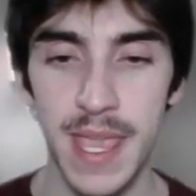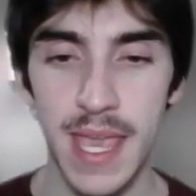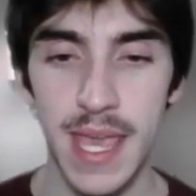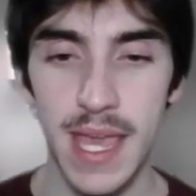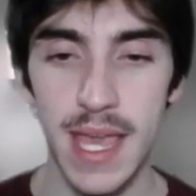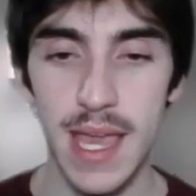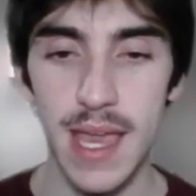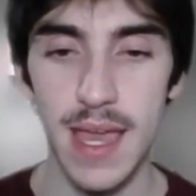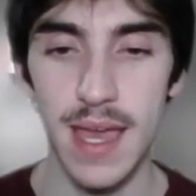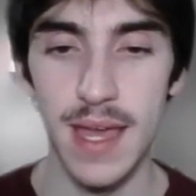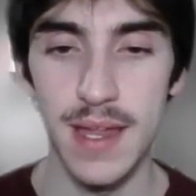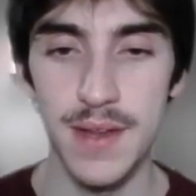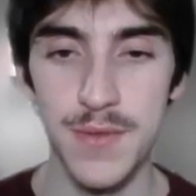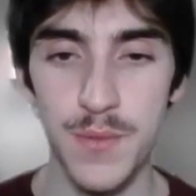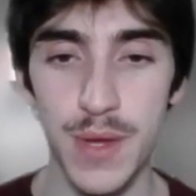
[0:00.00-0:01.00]

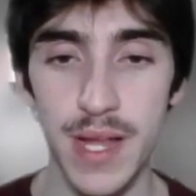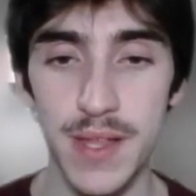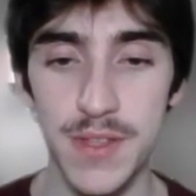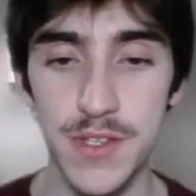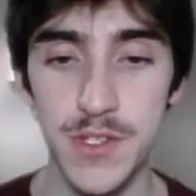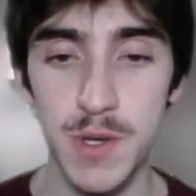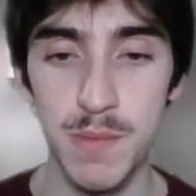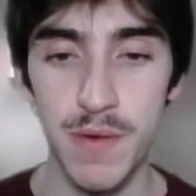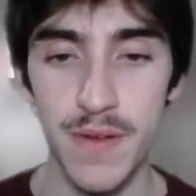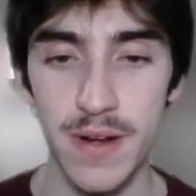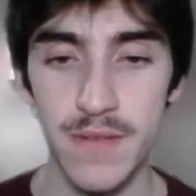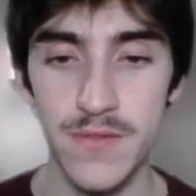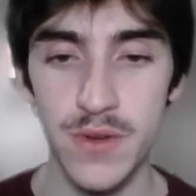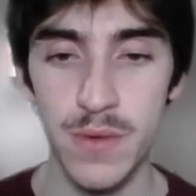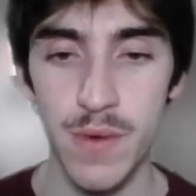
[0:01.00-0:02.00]
And we get the super
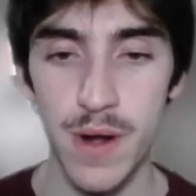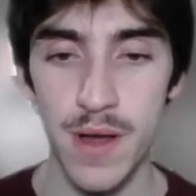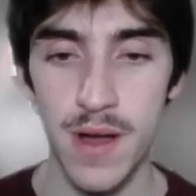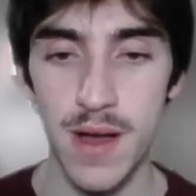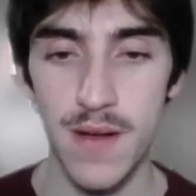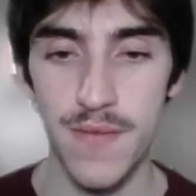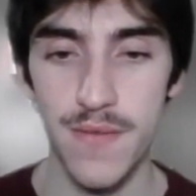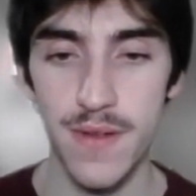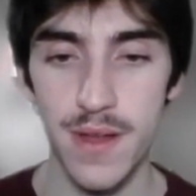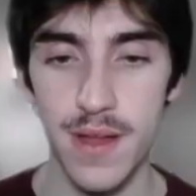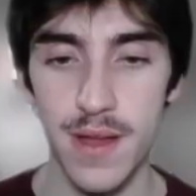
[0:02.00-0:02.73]
effective drill run off.